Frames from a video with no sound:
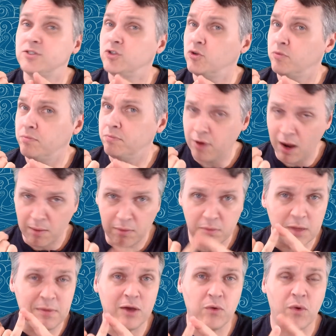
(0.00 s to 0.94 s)
you'll
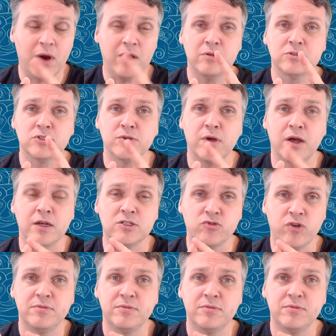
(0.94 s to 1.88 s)
probably be aware, there's a
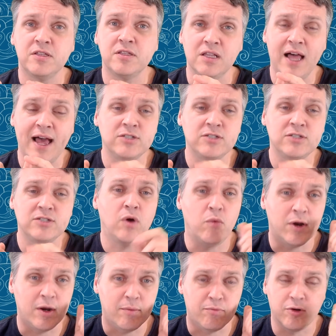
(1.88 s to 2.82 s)
script to the class, so I
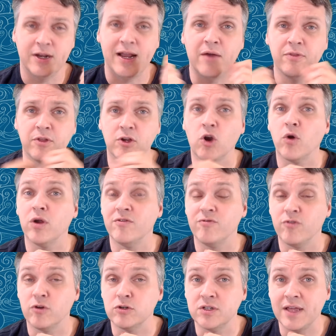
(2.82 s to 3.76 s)
want to print out the current
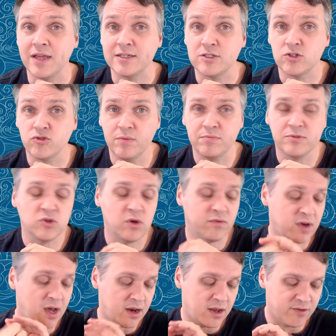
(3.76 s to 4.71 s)
version of that script, so I've
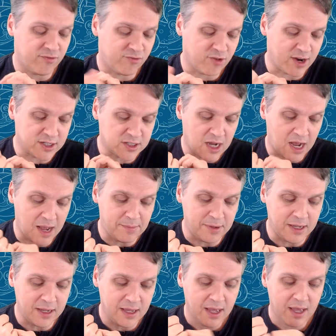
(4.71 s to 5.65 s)
got a fresh
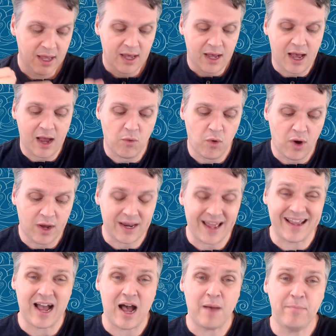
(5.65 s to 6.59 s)
copy. I want a
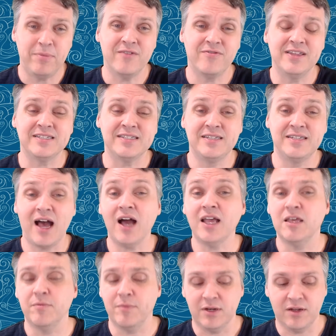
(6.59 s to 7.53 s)
copy of this
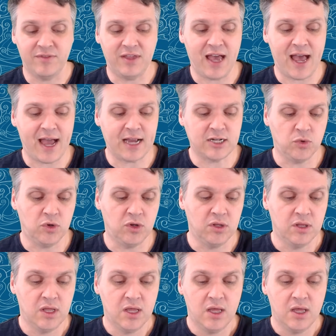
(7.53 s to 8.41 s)
document, of the actual